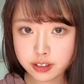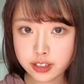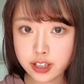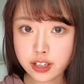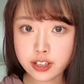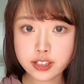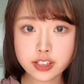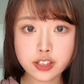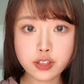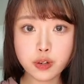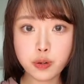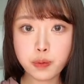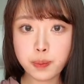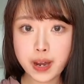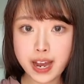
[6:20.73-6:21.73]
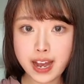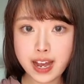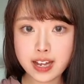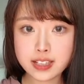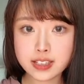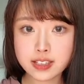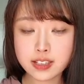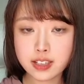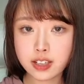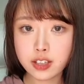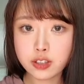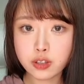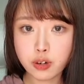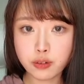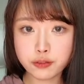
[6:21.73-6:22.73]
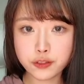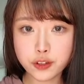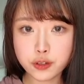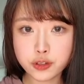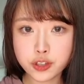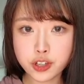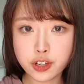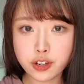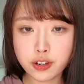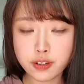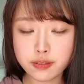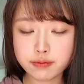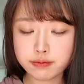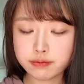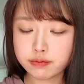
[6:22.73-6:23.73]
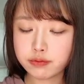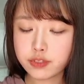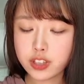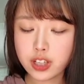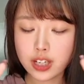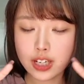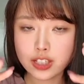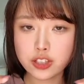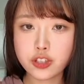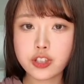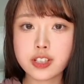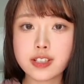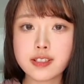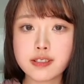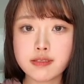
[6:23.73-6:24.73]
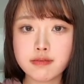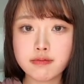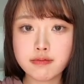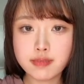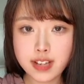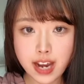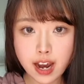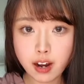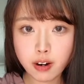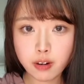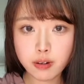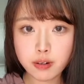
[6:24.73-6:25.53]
There is no past, no future. It's just now.